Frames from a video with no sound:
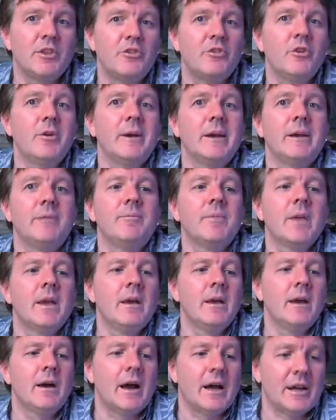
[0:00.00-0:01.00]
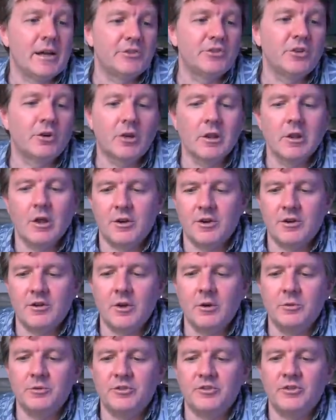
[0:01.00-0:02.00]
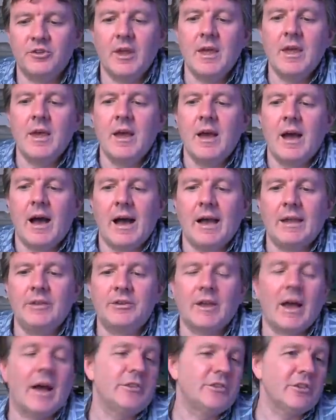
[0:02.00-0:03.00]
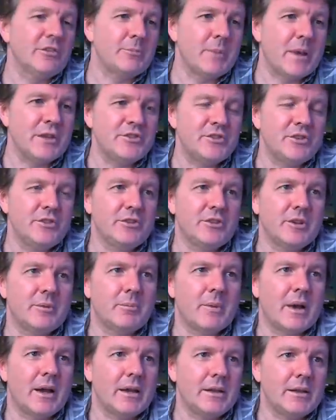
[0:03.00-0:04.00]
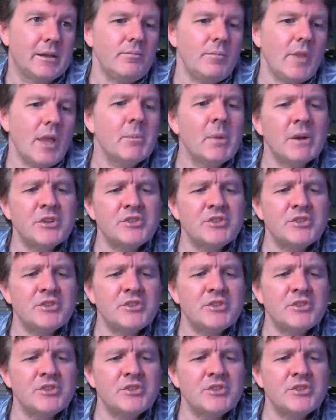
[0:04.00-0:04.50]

through it and I took a lot of notes. And as I've mentioned in my, my